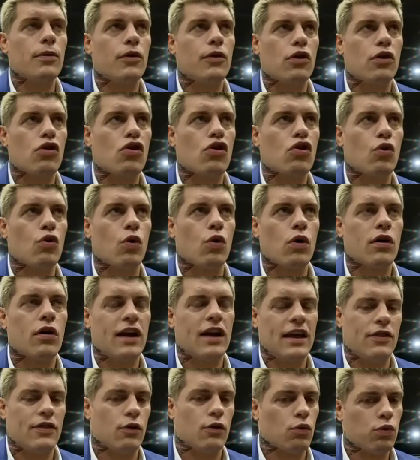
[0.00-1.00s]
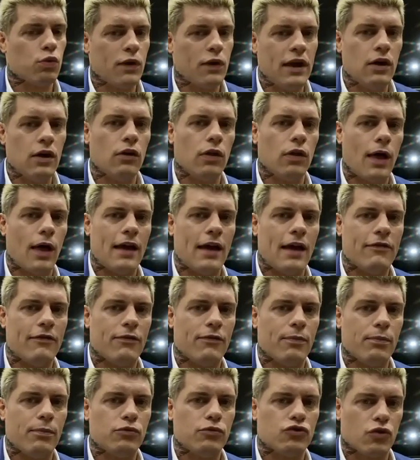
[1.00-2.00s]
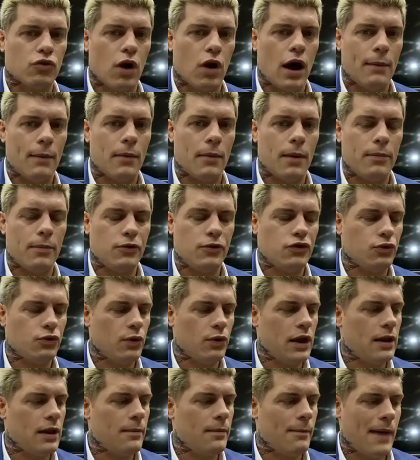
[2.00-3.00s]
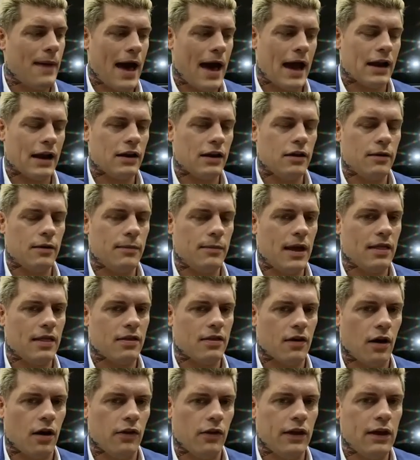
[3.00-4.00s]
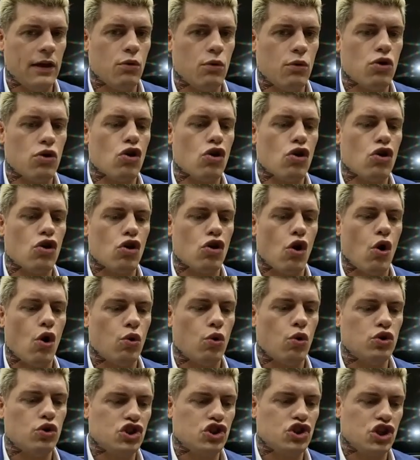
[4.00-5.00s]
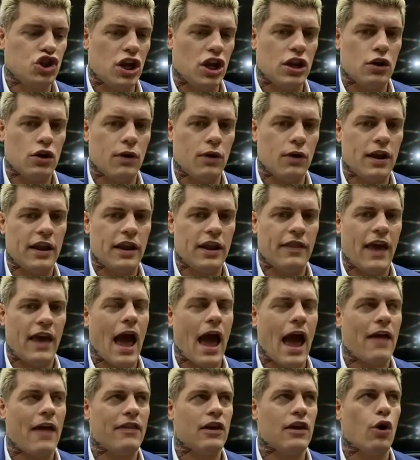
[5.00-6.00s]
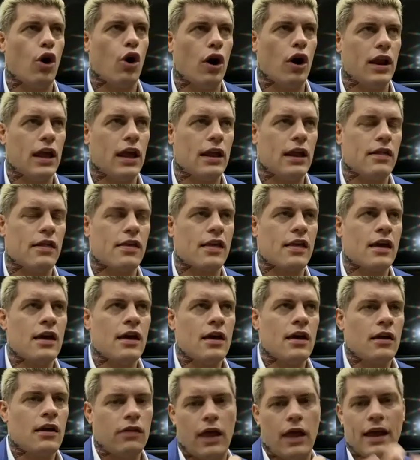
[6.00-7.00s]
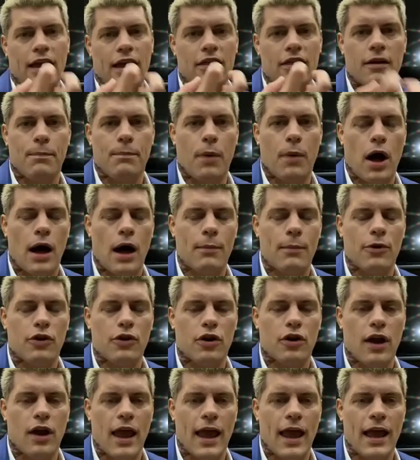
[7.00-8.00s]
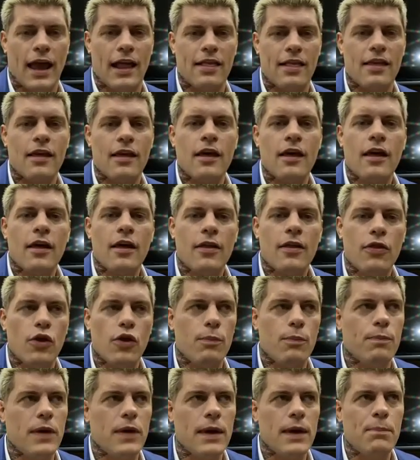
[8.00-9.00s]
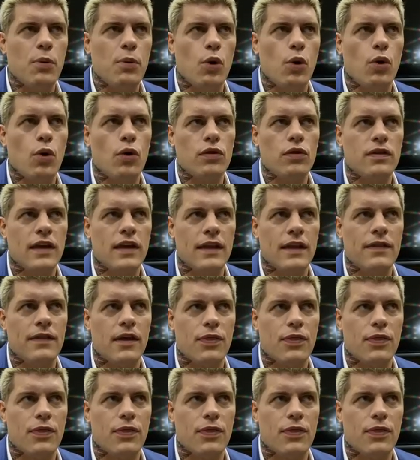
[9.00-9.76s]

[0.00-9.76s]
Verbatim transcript: story, the real life drama between Magnum and Tully was so genuine, and they had the audience like in the palm of their hands. Hmm. The people did the